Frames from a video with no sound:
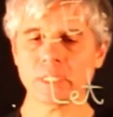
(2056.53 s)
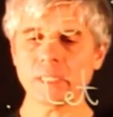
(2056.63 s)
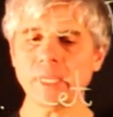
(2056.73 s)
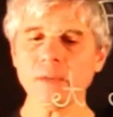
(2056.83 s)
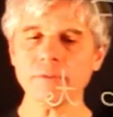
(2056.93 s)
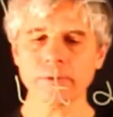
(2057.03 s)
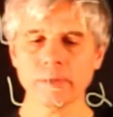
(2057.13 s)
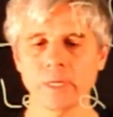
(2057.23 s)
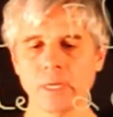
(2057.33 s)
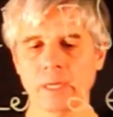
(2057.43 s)
in f,
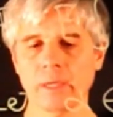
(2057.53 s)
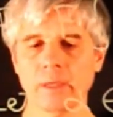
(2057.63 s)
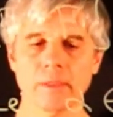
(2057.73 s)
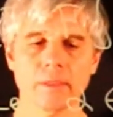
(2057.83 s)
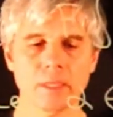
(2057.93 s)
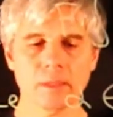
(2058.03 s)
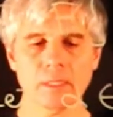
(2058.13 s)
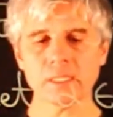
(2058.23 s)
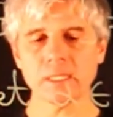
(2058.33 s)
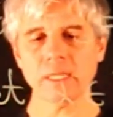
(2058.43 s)
then
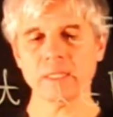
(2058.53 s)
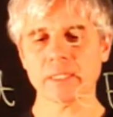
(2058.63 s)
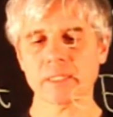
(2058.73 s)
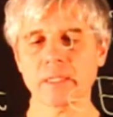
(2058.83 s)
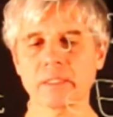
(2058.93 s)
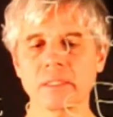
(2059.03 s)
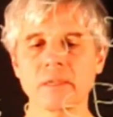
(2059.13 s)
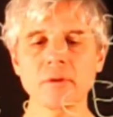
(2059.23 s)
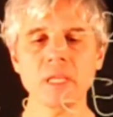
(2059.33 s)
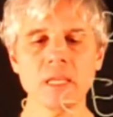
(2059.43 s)
this tells us the
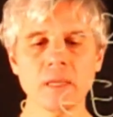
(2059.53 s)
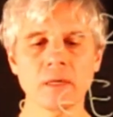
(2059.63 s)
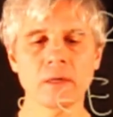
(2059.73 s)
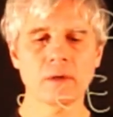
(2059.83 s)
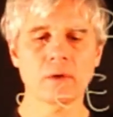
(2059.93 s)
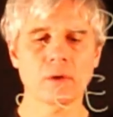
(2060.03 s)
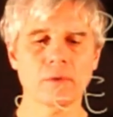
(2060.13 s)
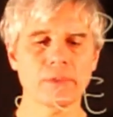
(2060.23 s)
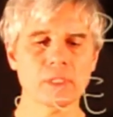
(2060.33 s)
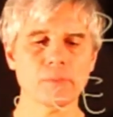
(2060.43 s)
degree of
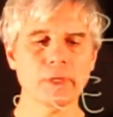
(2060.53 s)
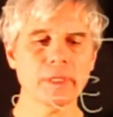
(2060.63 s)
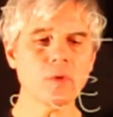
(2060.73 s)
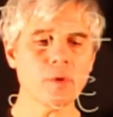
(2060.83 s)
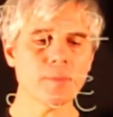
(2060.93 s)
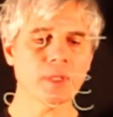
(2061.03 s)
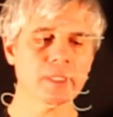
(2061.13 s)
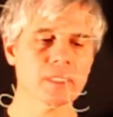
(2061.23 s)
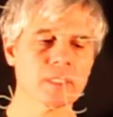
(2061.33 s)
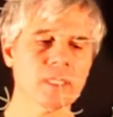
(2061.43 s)
this polynomial
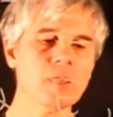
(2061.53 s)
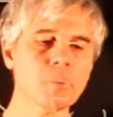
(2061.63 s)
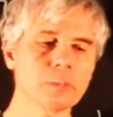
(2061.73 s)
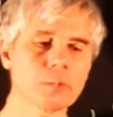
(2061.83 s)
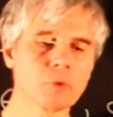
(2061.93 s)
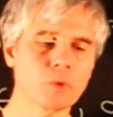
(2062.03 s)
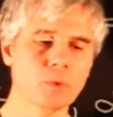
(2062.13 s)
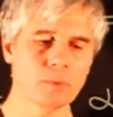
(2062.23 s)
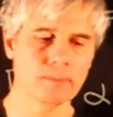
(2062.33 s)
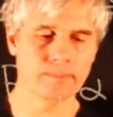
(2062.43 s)
is equal to 2.
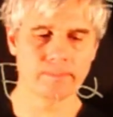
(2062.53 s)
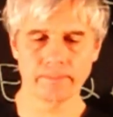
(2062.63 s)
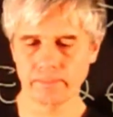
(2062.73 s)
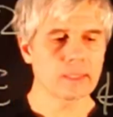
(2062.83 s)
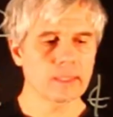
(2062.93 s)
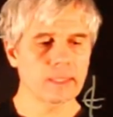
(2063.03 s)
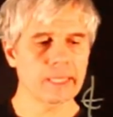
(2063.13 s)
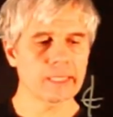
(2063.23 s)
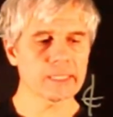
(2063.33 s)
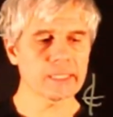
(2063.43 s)

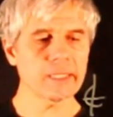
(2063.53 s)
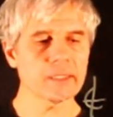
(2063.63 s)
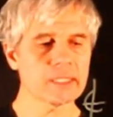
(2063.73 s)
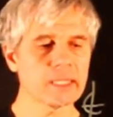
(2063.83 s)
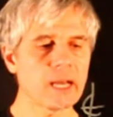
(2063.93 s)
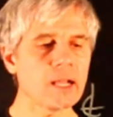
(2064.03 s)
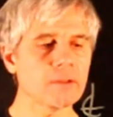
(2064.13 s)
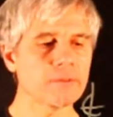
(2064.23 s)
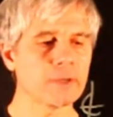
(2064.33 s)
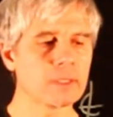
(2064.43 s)
And since
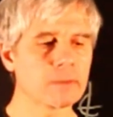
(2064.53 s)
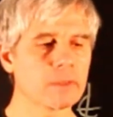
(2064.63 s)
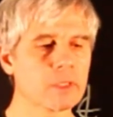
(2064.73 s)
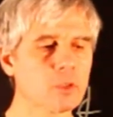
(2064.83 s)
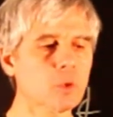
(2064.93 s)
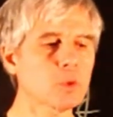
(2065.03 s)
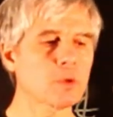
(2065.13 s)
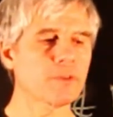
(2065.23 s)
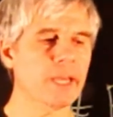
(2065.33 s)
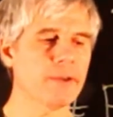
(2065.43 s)
alpha is a root
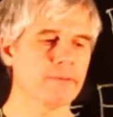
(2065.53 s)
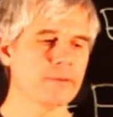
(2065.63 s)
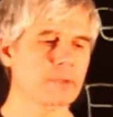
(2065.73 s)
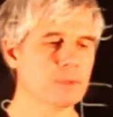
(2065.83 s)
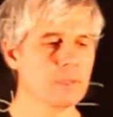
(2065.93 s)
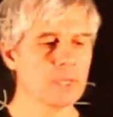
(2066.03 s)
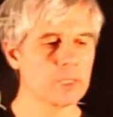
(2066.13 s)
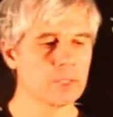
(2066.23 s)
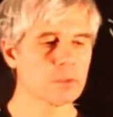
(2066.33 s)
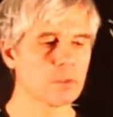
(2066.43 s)
of f,
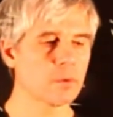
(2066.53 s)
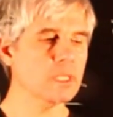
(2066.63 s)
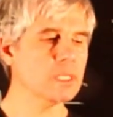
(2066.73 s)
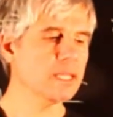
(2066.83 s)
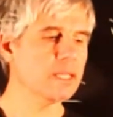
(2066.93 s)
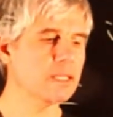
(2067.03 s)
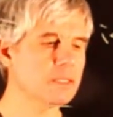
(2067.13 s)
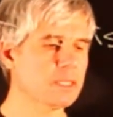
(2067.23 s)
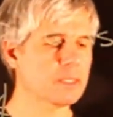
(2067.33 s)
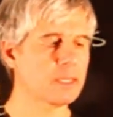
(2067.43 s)
so this tells
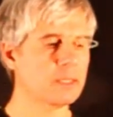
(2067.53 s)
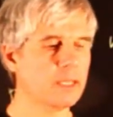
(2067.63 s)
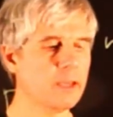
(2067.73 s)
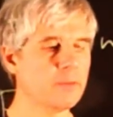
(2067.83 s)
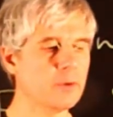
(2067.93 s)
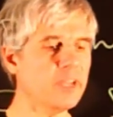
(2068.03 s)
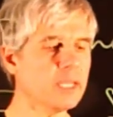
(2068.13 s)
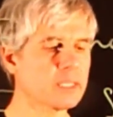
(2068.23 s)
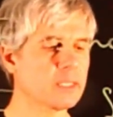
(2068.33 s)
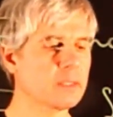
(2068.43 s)
us that f of
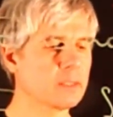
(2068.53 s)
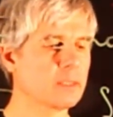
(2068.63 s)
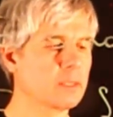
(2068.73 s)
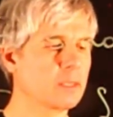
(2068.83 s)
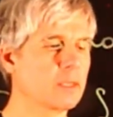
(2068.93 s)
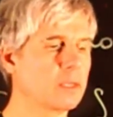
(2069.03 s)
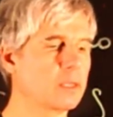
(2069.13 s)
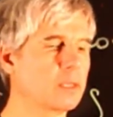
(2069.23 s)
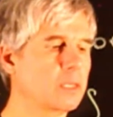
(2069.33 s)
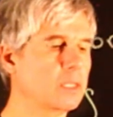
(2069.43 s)
x
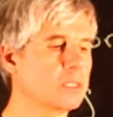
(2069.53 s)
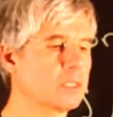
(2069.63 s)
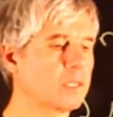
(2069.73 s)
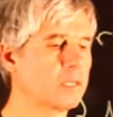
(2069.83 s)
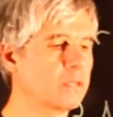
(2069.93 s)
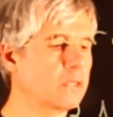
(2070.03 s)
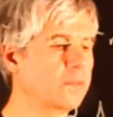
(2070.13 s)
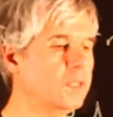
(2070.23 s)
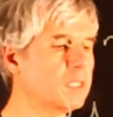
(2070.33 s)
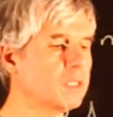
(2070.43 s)
is
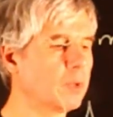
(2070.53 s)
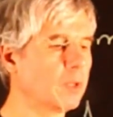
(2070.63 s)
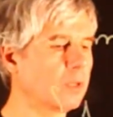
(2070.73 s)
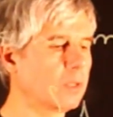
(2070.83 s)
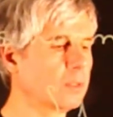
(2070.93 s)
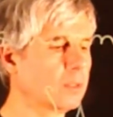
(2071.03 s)
divisible